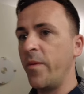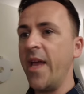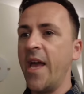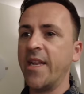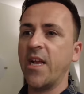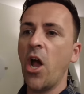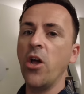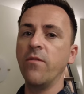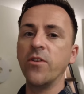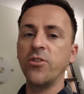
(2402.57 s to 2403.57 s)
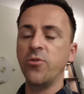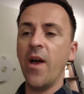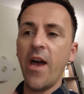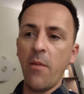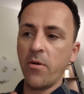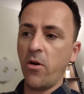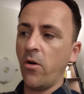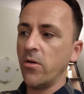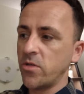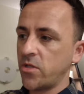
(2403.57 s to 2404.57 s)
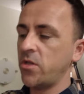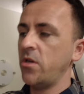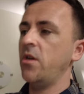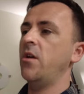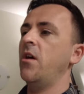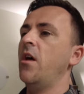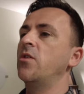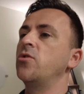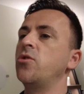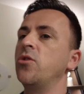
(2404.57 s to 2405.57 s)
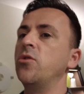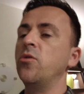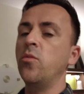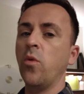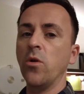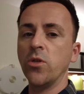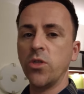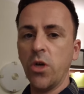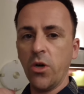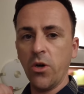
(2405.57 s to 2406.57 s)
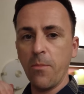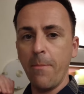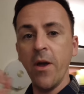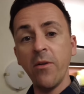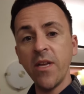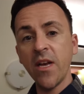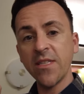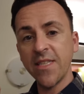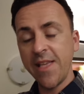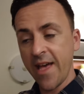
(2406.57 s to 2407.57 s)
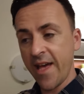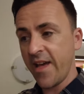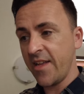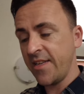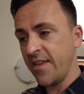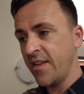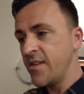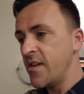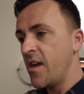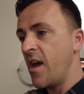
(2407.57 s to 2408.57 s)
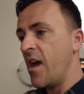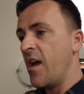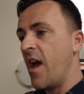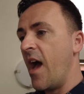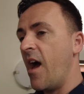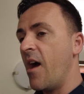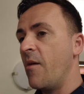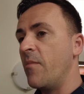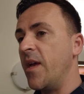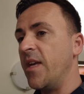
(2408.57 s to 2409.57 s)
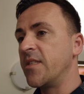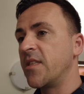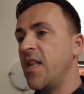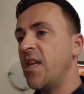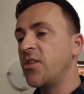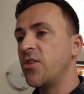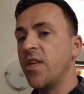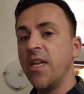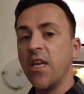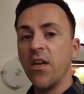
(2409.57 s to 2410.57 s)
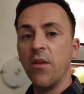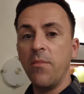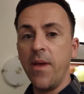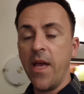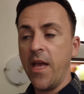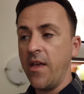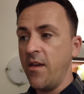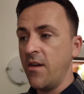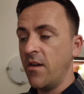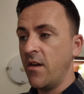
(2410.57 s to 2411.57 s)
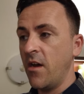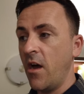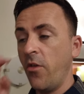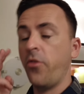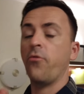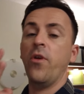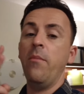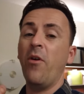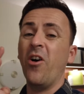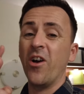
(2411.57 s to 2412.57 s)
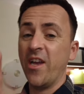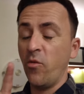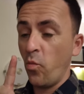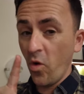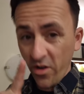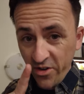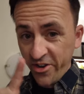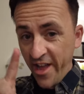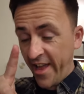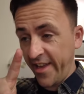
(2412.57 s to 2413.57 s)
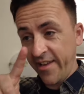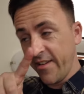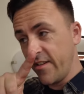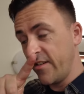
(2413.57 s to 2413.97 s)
we'll be heading over to Epcot to watch Harmonious again. Um, it's literally going to be a three park in one day.